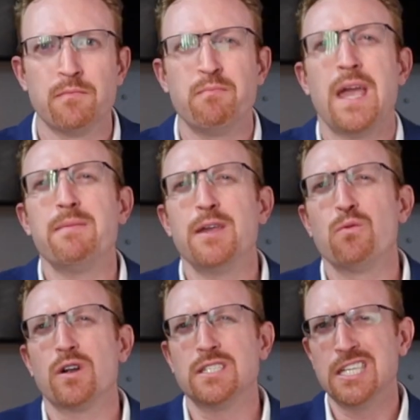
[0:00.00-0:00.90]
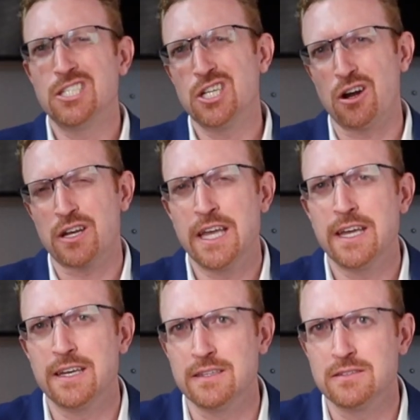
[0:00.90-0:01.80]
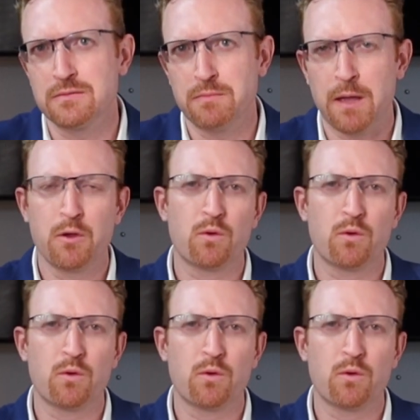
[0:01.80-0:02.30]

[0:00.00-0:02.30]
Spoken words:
Maybe we're teaching our kids, maybe